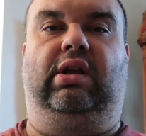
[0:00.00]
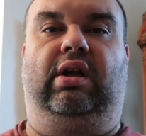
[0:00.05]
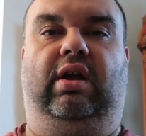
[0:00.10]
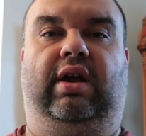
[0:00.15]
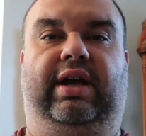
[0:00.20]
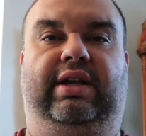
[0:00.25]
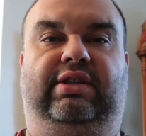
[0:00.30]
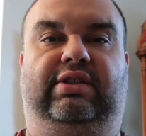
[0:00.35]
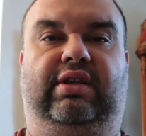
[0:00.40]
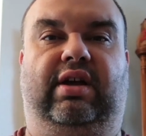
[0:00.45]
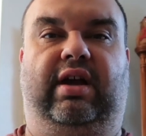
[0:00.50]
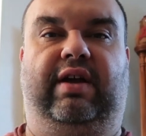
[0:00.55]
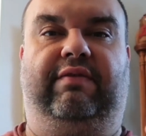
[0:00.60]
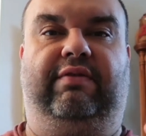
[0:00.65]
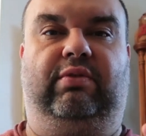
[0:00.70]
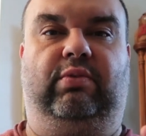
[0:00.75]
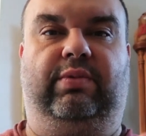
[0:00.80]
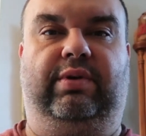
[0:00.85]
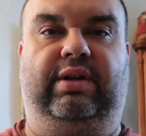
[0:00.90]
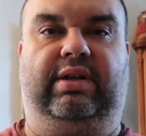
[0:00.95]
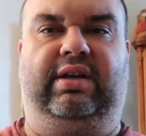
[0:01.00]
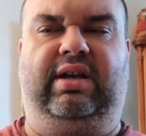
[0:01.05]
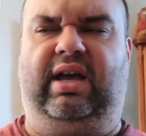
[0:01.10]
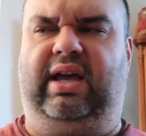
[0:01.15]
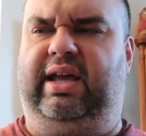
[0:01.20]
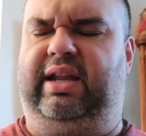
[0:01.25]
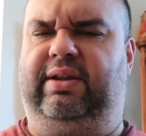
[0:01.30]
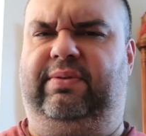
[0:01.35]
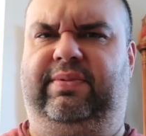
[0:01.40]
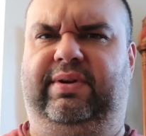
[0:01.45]
Alright, sorry for the weird
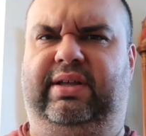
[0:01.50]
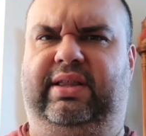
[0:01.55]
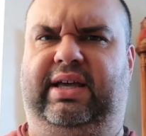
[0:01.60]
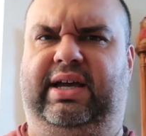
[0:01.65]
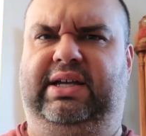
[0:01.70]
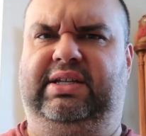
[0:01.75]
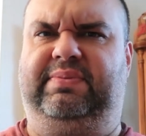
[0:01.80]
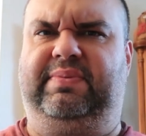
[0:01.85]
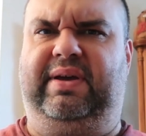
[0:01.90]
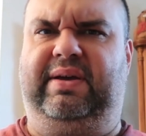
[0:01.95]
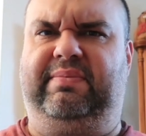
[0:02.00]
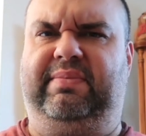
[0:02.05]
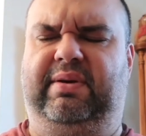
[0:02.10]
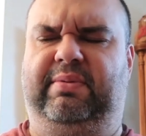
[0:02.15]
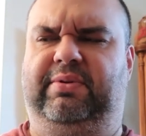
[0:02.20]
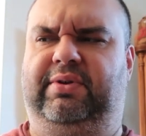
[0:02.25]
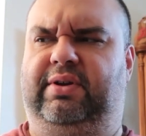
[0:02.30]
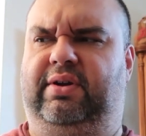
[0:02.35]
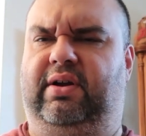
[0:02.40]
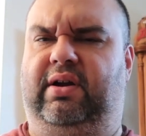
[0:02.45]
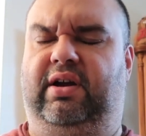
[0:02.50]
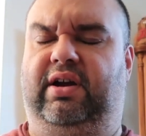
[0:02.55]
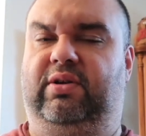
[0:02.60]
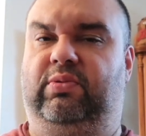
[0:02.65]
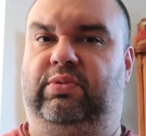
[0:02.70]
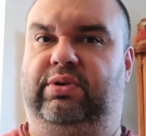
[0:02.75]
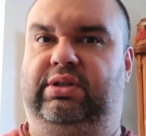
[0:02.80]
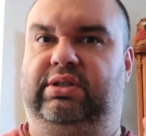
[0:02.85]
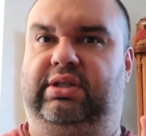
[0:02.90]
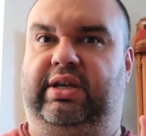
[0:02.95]
cut. I didn't realize my memory
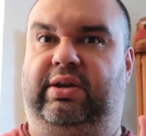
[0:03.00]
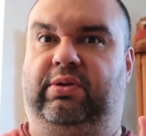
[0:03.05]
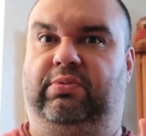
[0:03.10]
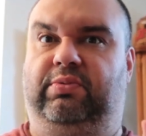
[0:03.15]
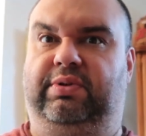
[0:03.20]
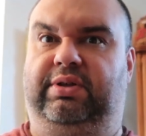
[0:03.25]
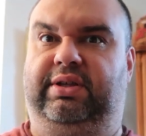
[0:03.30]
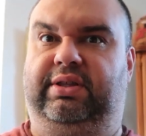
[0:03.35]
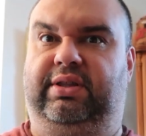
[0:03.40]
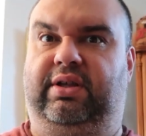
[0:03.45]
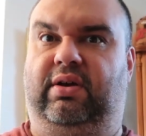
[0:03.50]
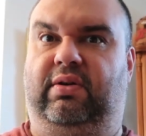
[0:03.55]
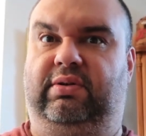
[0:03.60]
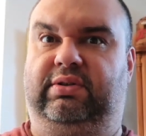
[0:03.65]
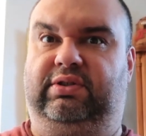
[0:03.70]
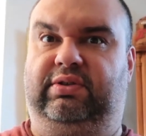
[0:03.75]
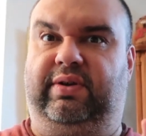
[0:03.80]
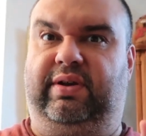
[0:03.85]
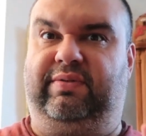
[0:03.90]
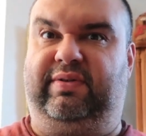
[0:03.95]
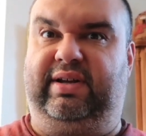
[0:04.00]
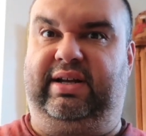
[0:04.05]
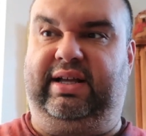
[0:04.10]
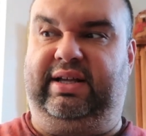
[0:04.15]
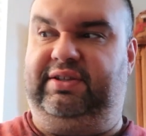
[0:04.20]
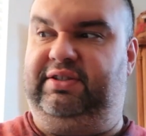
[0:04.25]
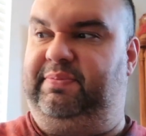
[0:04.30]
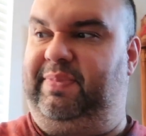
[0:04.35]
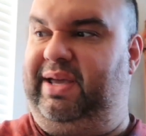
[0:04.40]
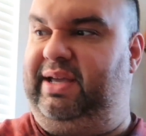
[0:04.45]
card was like really low, so I ran
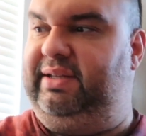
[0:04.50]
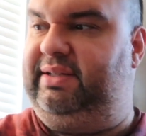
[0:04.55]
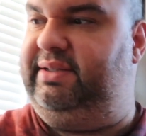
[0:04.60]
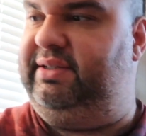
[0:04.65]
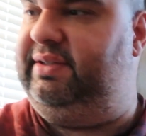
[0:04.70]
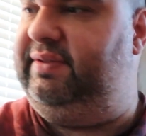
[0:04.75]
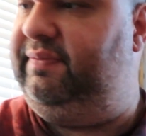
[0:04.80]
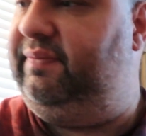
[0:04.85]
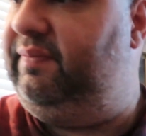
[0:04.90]
out of space.